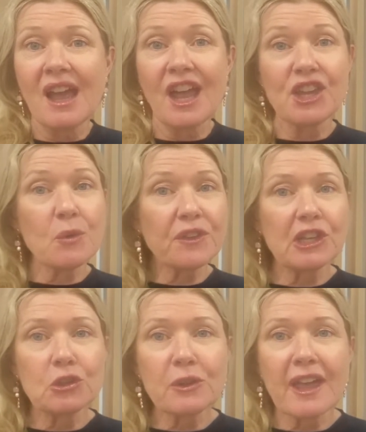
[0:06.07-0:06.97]
Are you on the
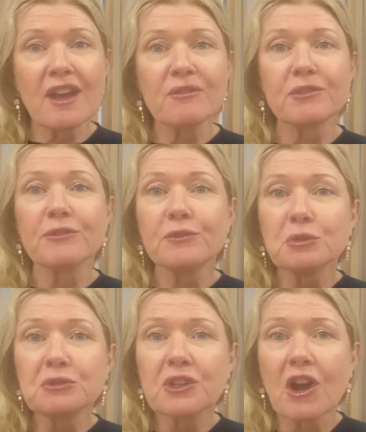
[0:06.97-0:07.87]
lookout for a
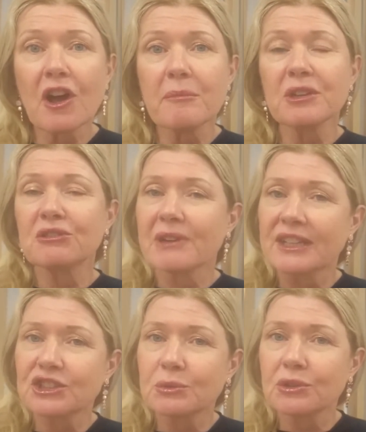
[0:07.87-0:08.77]
full-time
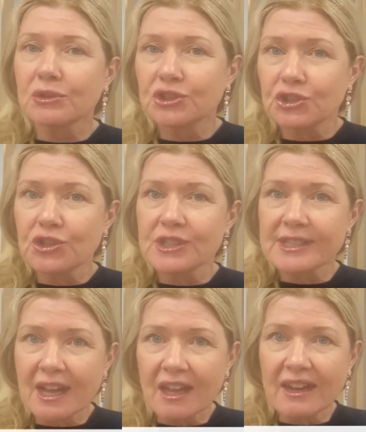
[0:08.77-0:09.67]
graduate or junior
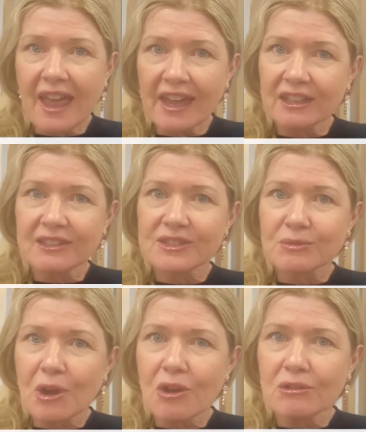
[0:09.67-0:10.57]
data analyst
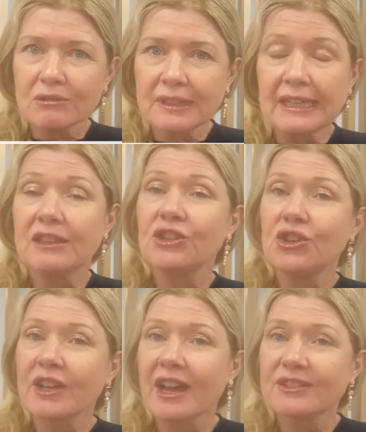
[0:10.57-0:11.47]
role in the
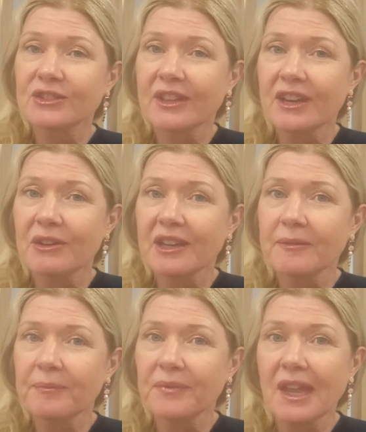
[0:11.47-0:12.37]
Newcastle area?
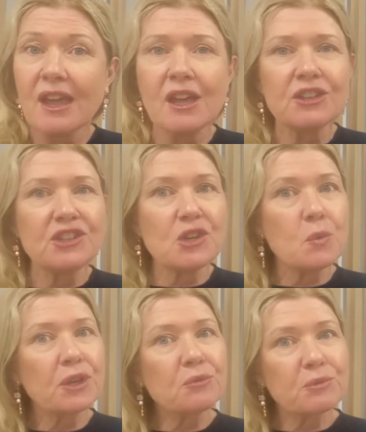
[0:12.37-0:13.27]
Do you
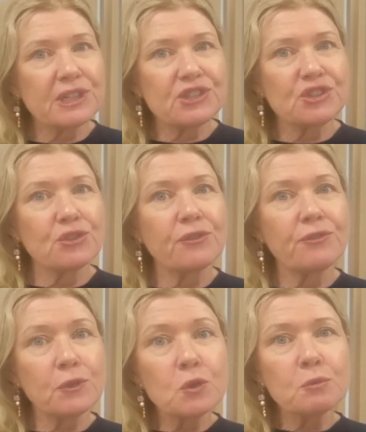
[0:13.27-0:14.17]
want to reach your
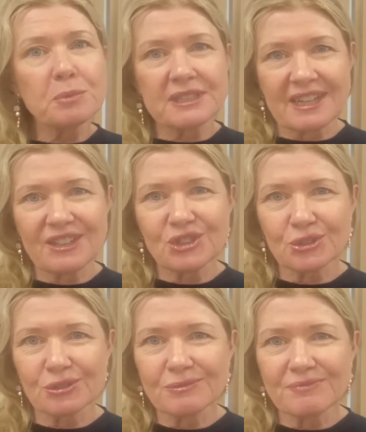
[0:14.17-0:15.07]
full potential